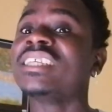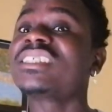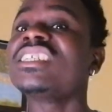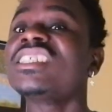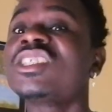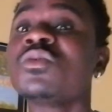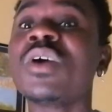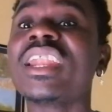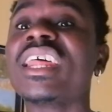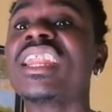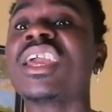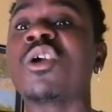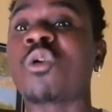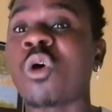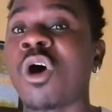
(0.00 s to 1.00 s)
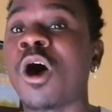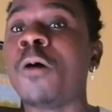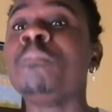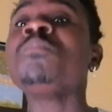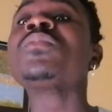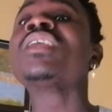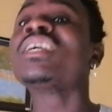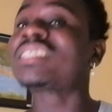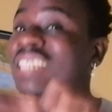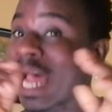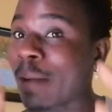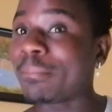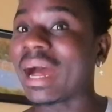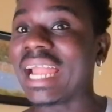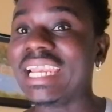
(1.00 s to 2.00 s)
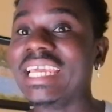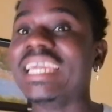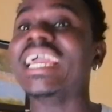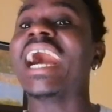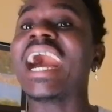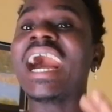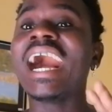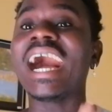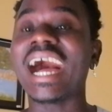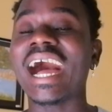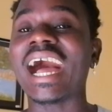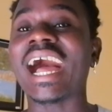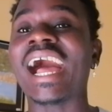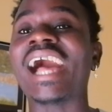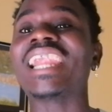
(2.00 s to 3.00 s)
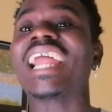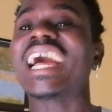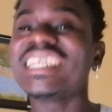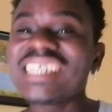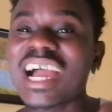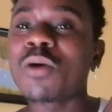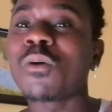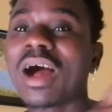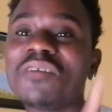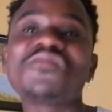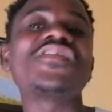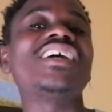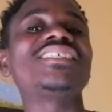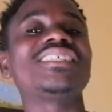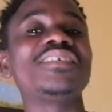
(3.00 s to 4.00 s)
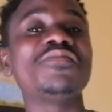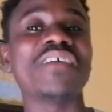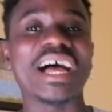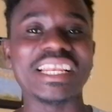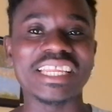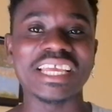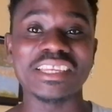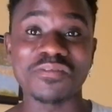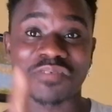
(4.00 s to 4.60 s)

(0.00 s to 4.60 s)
A city where they call Tamale. Now there one festival there.